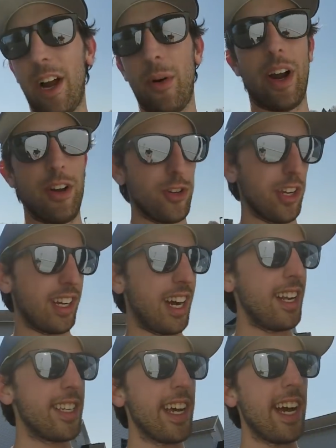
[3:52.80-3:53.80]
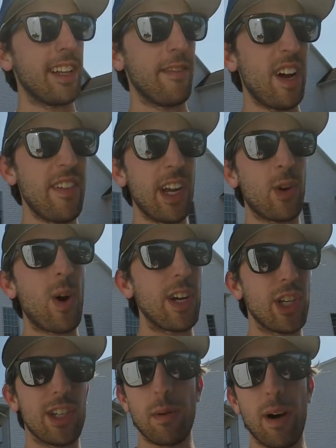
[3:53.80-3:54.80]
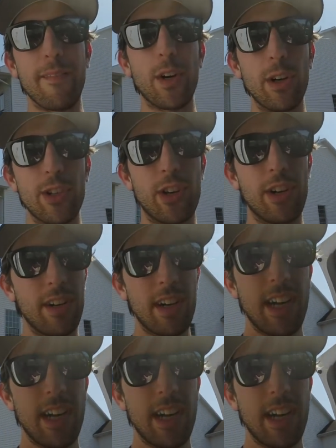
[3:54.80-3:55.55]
who I usually contact if I have any questions about furniture.